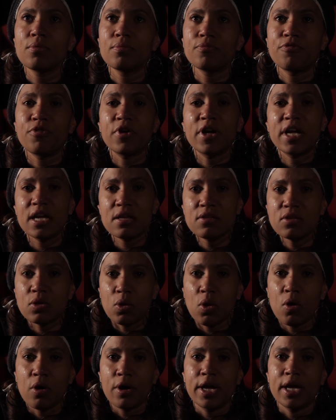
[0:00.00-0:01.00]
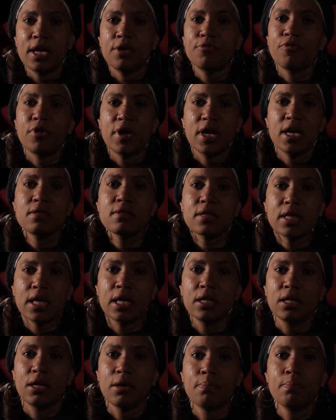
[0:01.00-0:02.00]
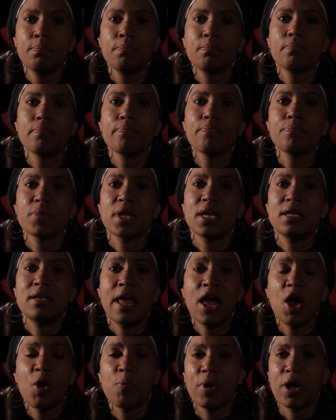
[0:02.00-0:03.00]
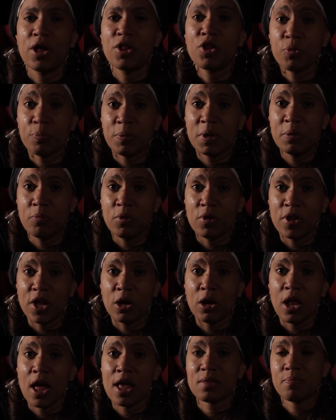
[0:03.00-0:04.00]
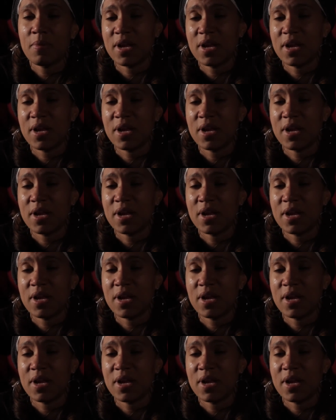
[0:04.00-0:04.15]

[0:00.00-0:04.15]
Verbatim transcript: for his glory and for his kingdom and to help other people that are lost.